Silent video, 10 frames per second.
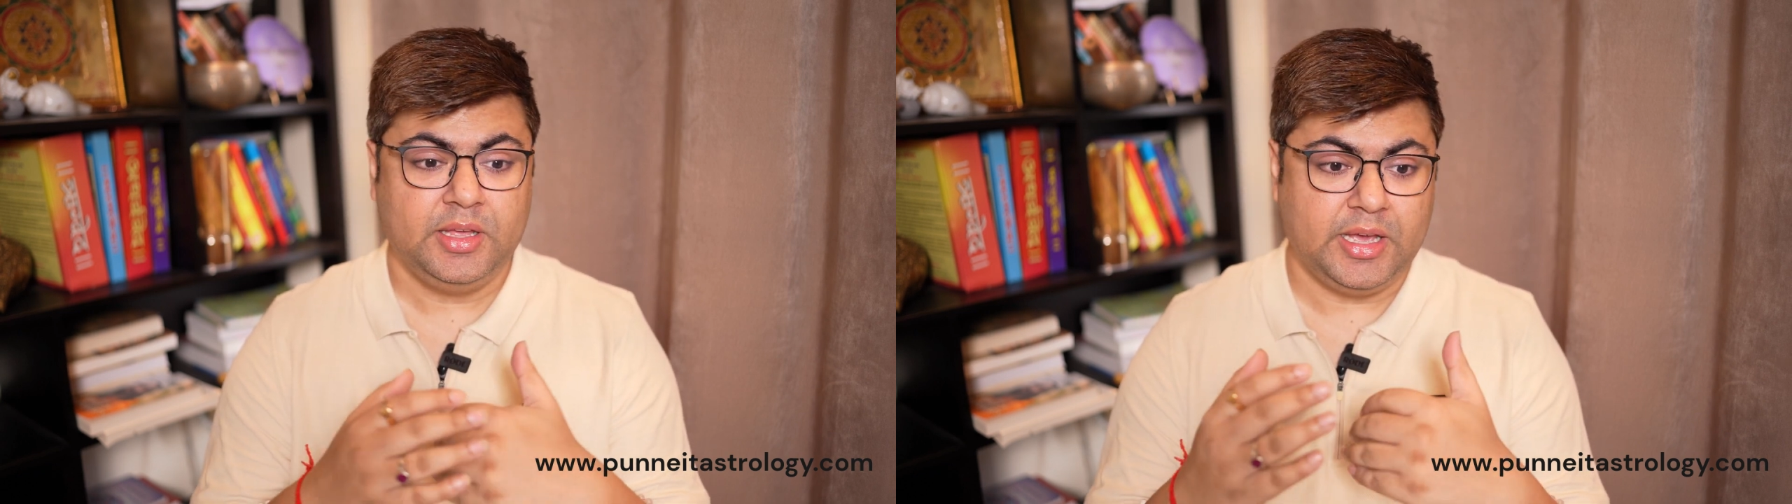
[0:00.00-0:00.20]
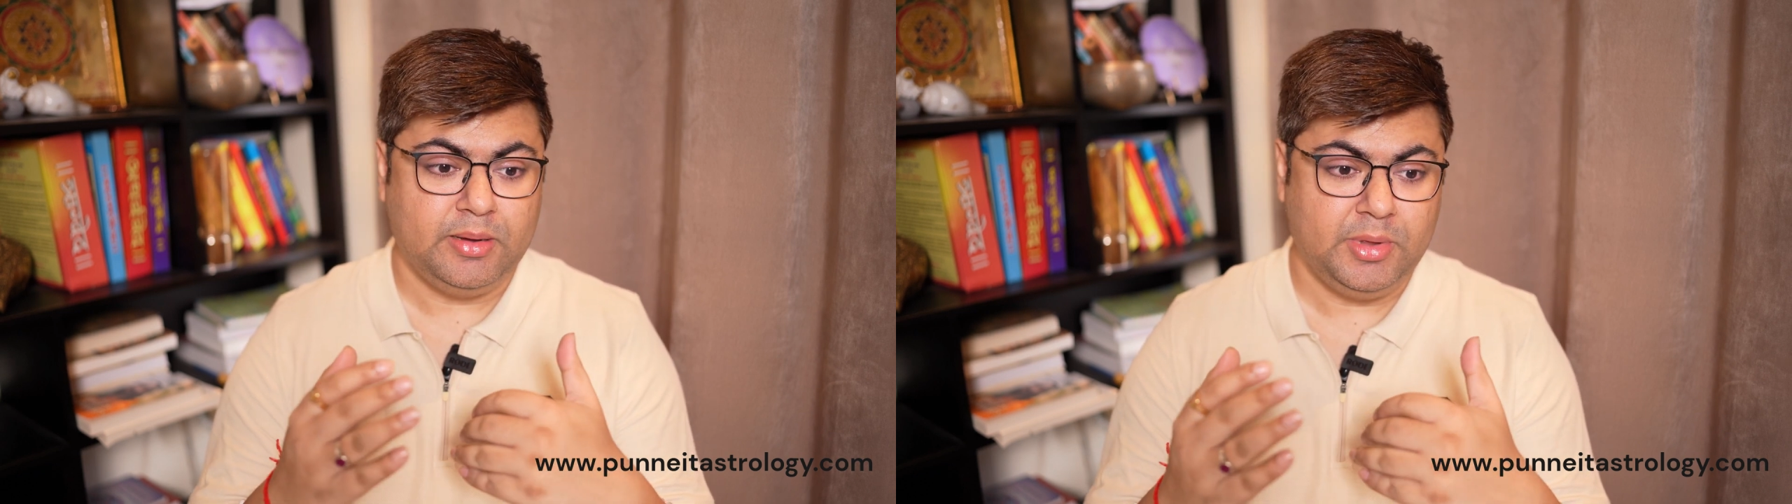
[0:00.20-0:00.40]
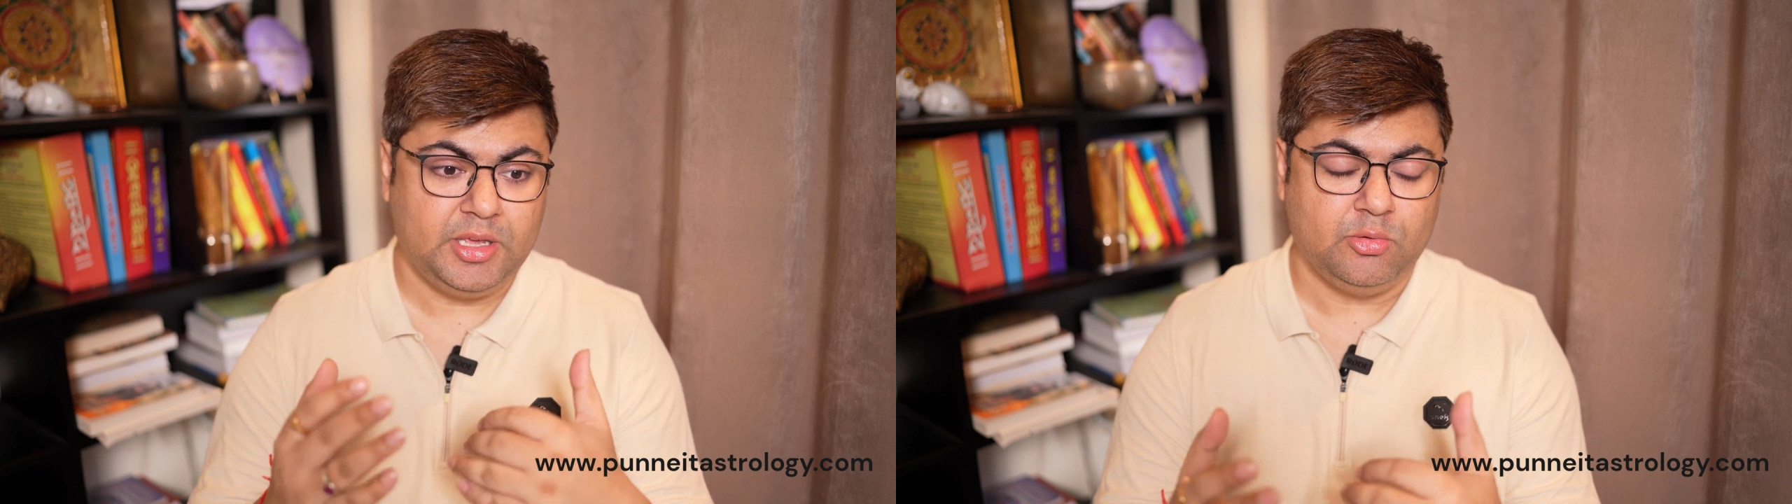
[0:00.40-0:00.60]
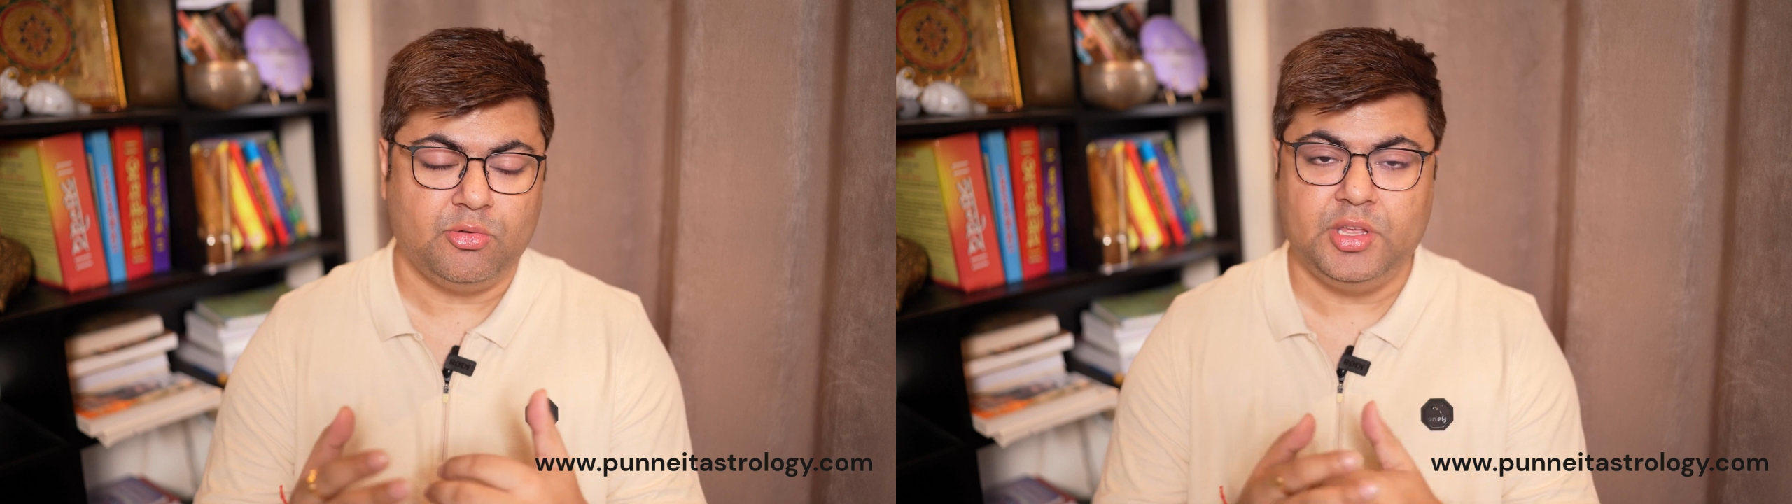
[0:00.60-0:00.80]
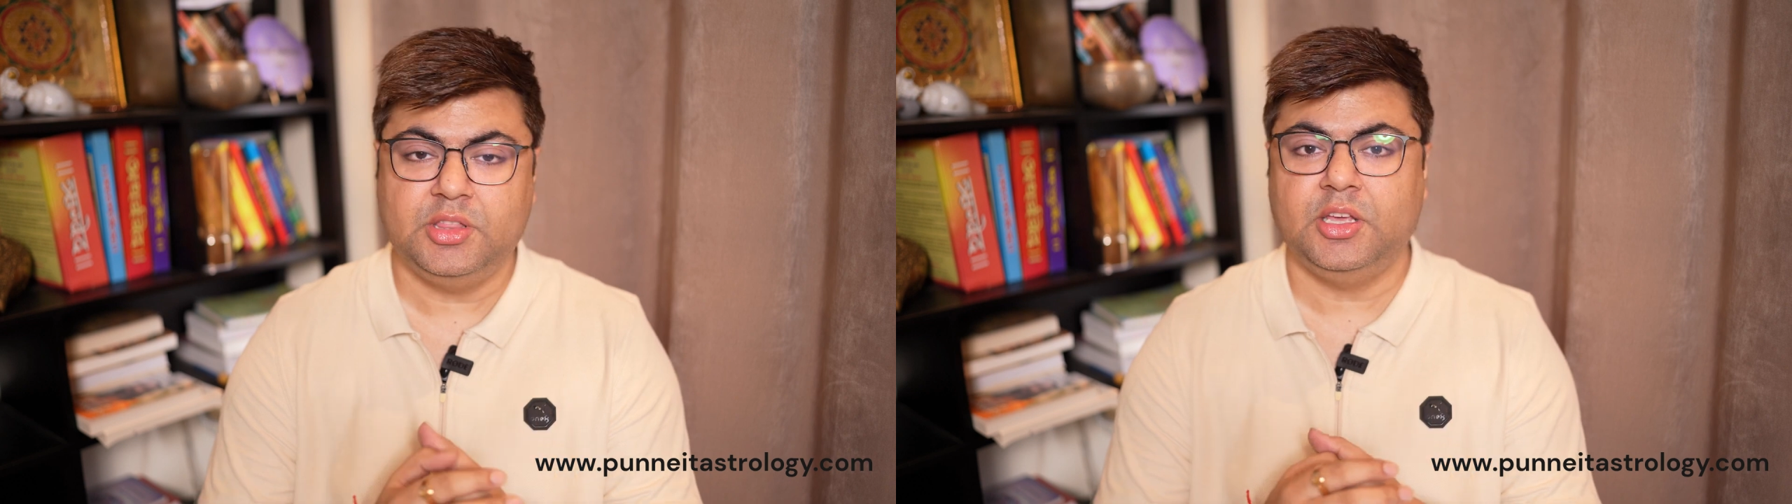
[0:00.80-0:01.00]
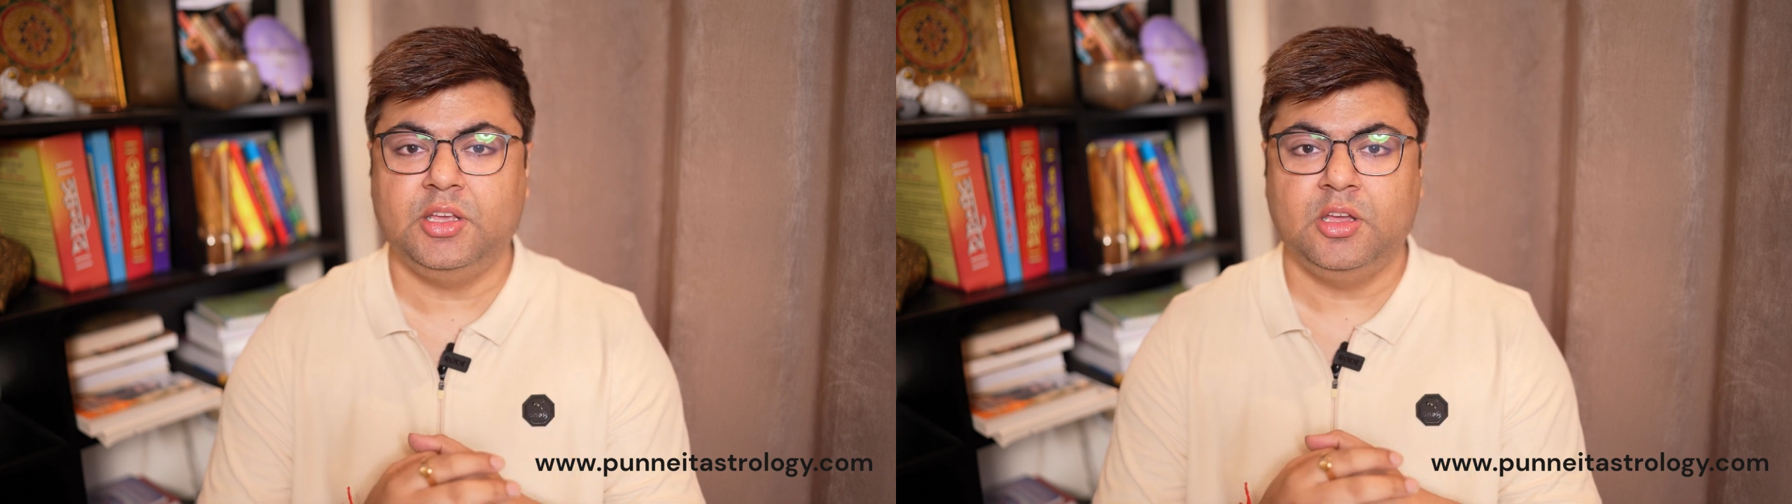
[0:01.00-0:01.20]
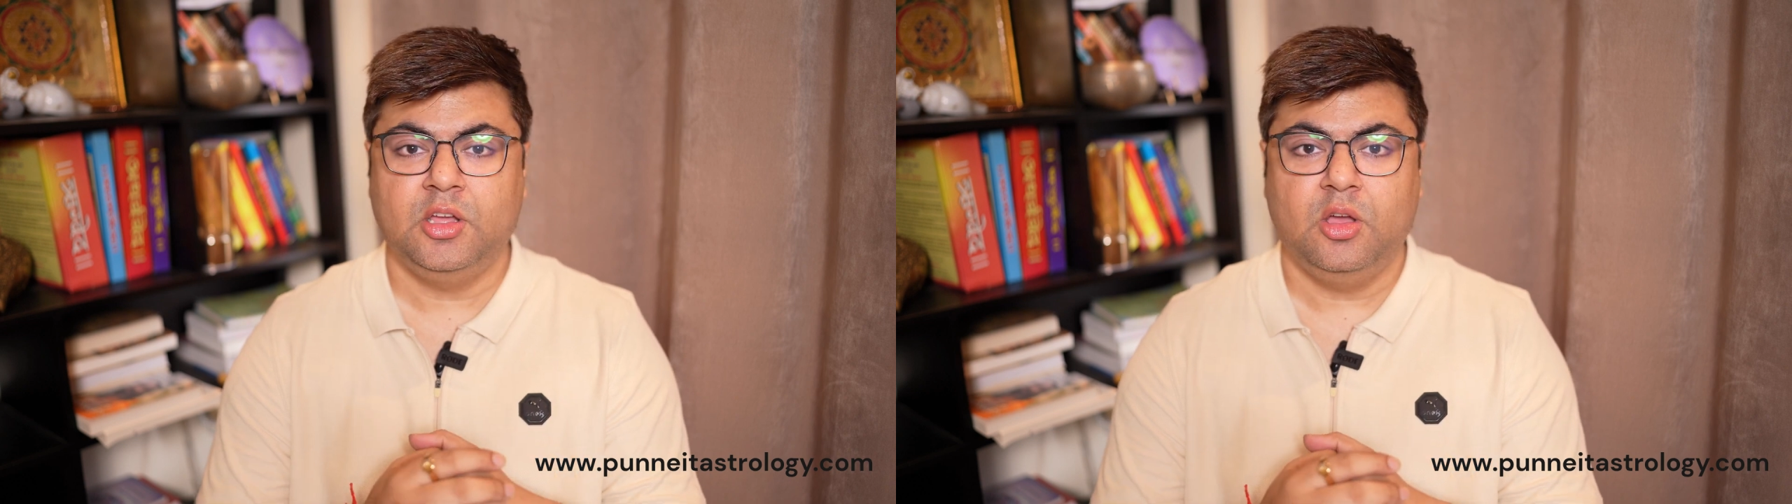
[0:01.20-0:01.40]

can make you rethink